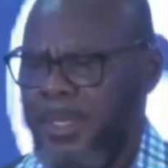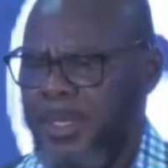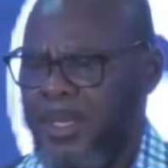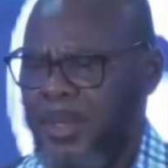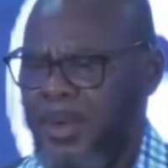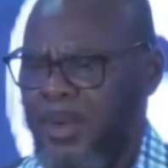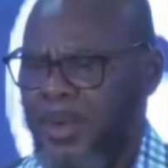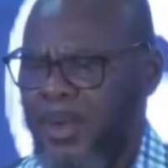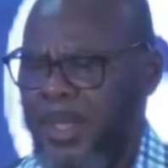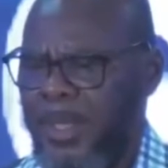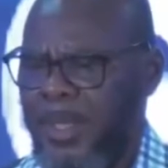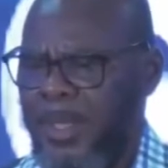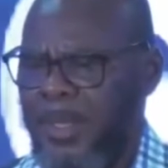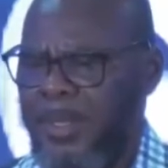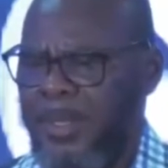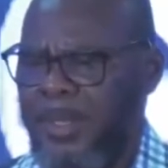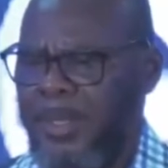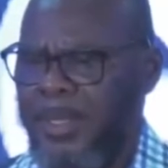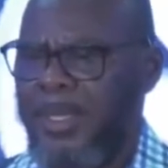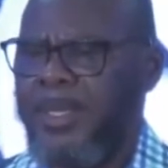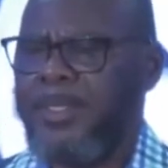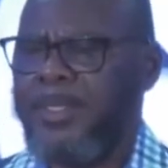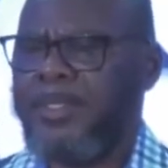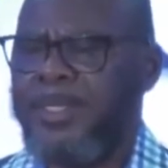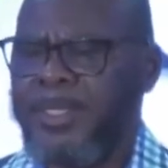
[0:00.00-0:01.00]
okay,
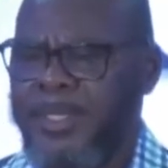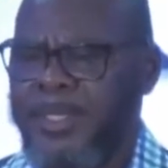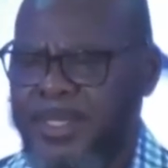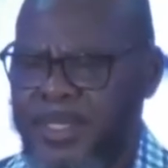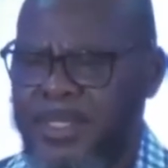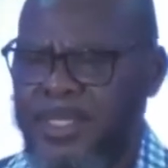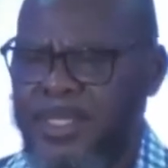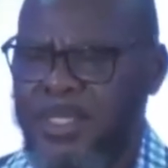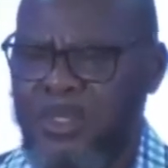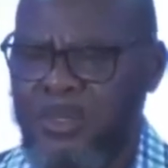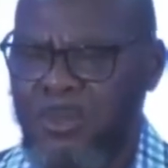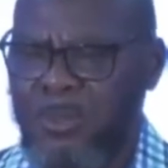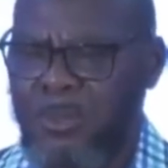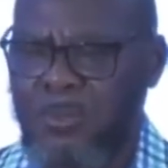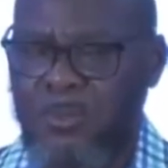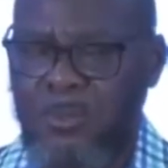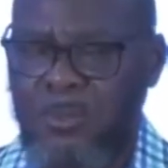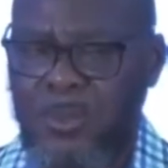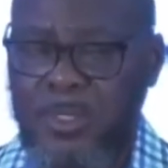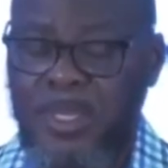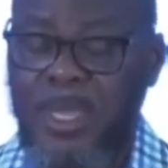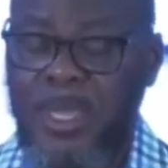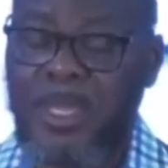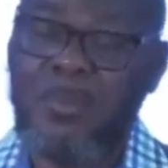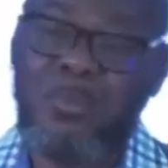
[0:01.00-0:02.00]
it increases your faith.
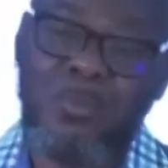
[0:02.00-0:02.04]
And